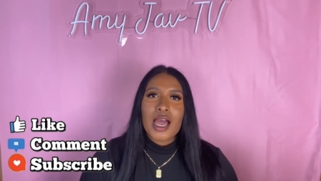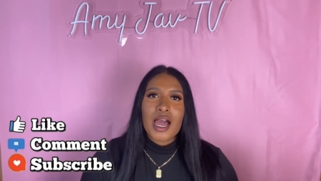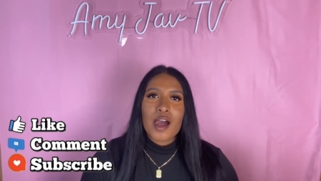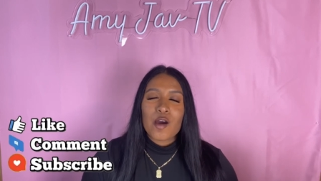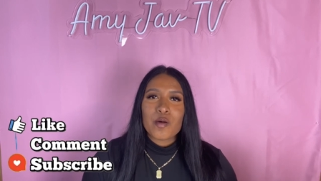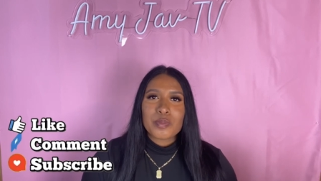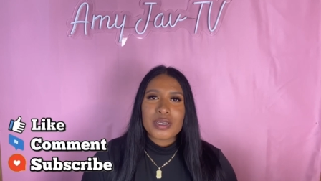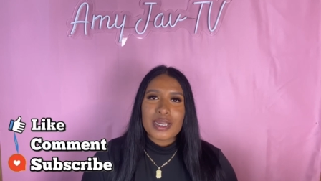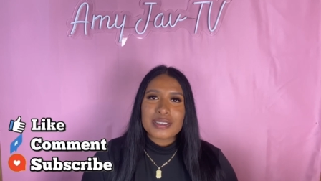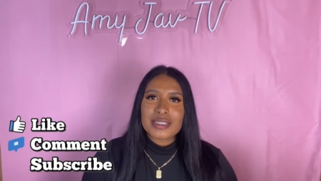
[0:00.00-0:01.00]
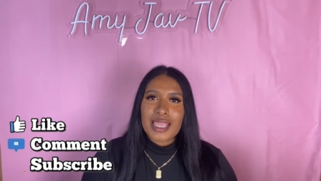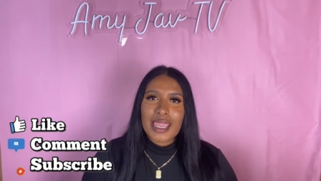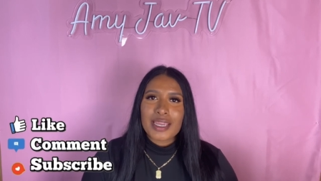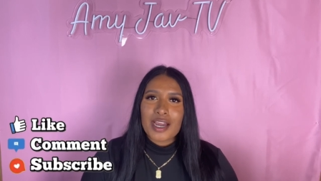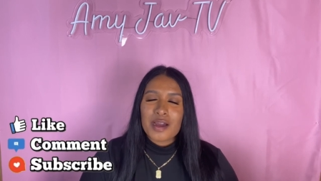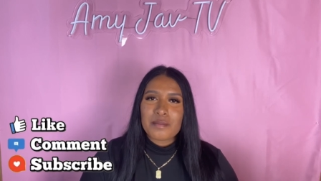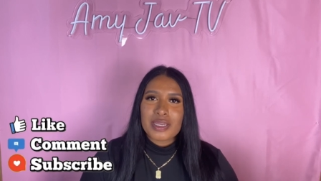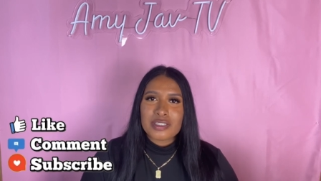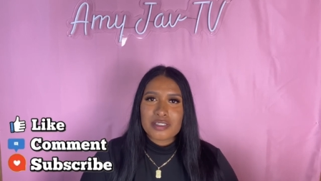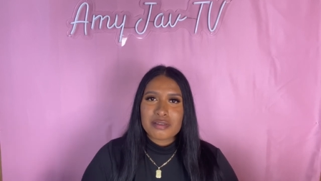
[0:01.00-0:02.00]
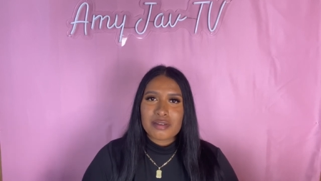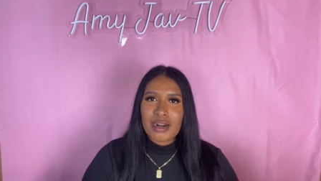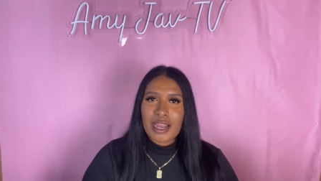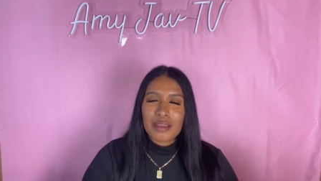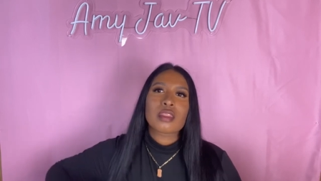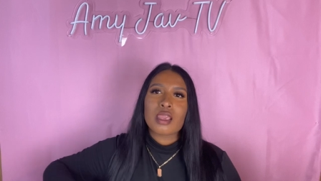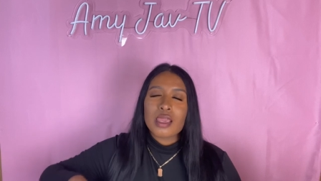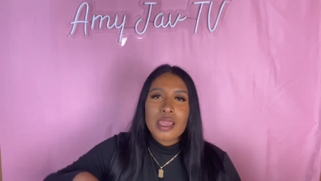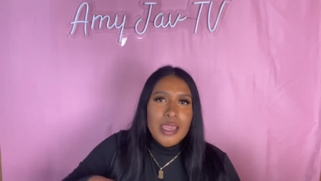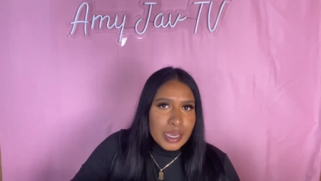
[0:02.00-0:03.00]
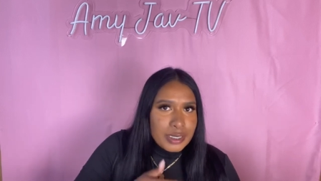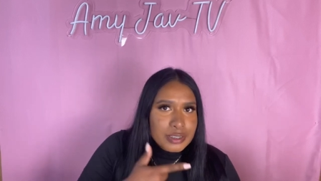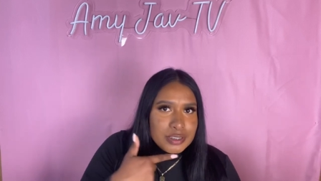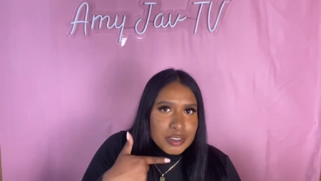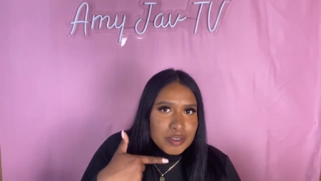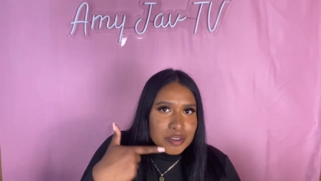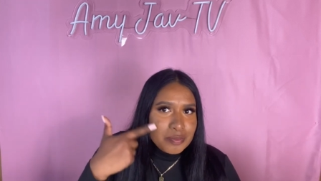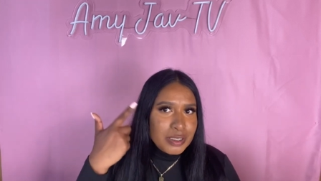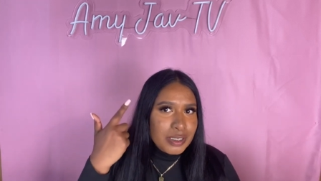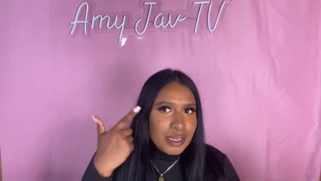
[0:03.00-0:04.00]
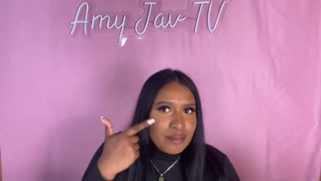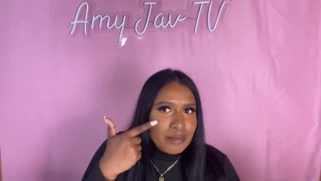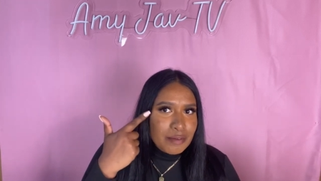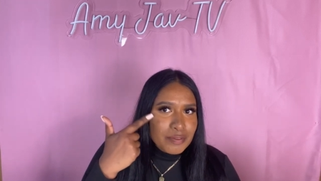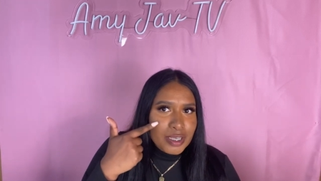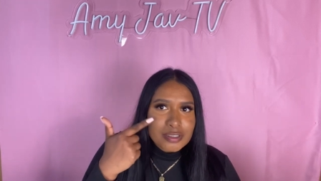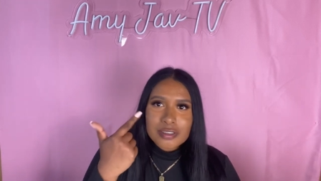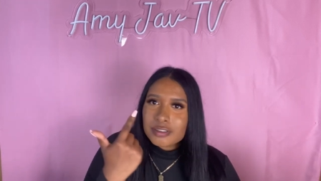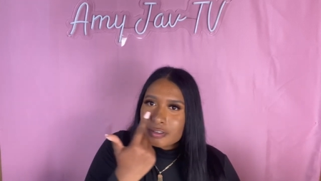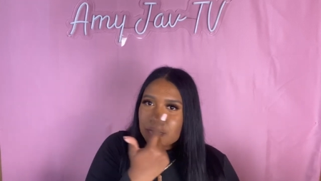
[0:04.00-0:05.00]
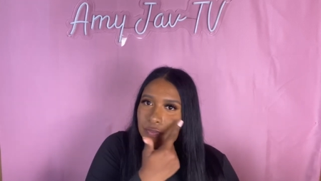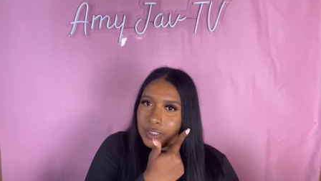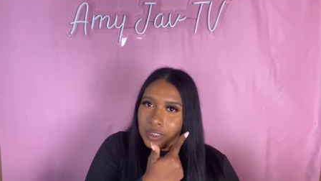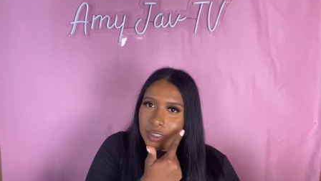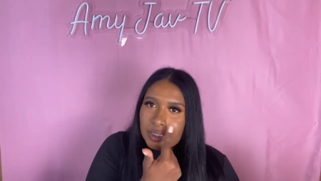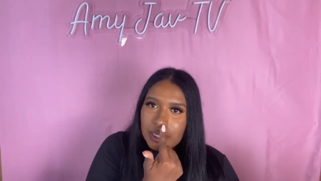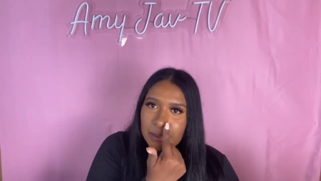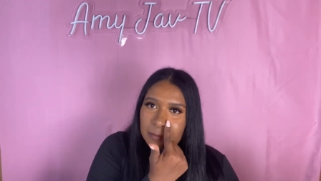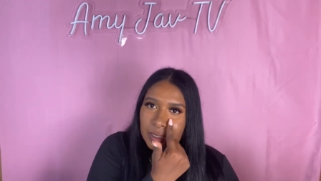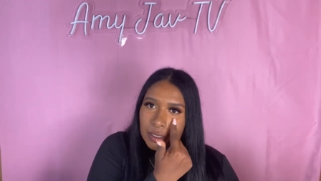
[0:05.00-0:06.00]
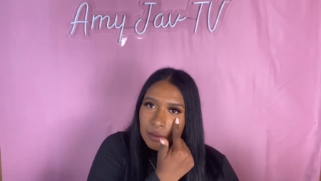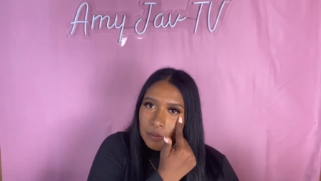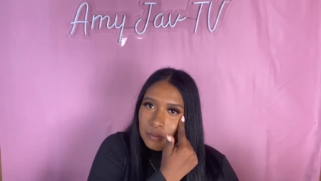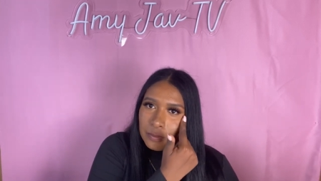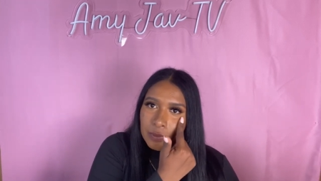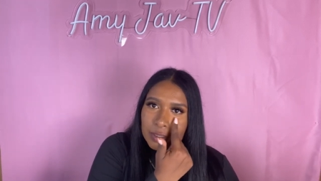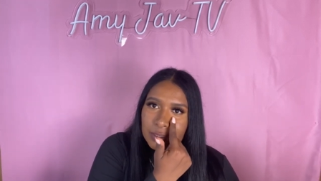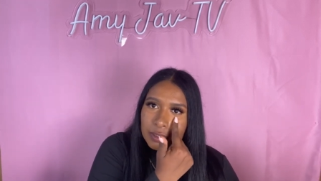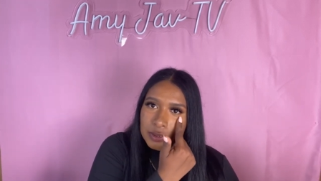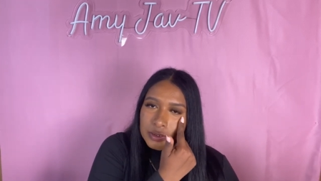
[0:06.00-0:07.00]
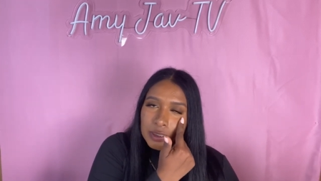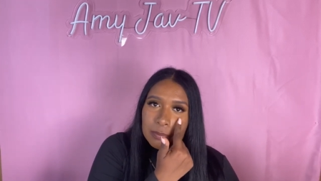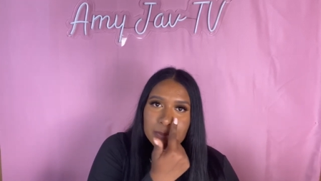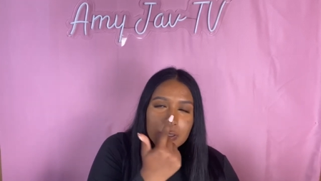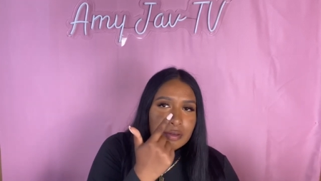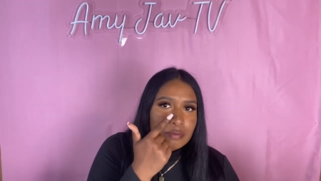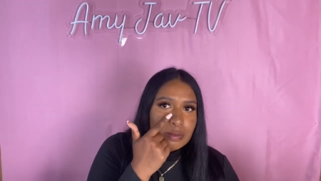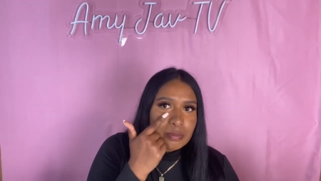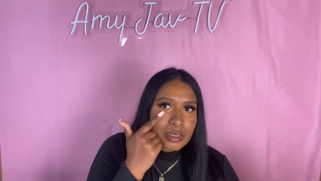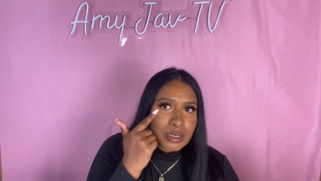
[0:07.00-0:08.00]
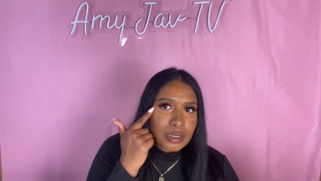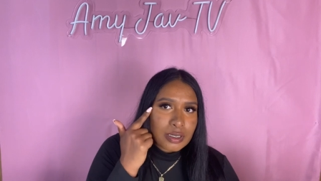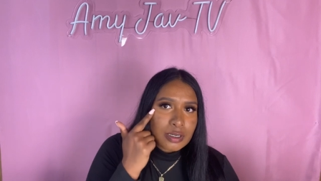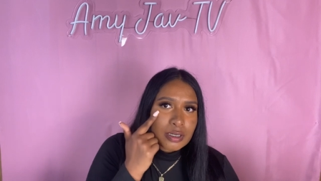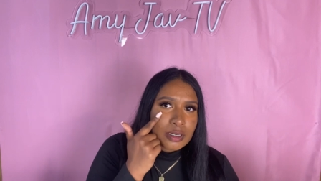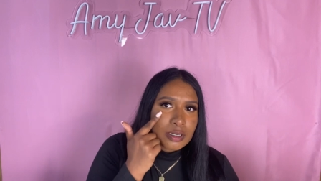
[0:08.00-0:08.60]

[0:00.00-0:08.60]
I hope you guys like, comment, and subscribe. And excuse me if my face looks funny. I'm like really sunburnt from right here.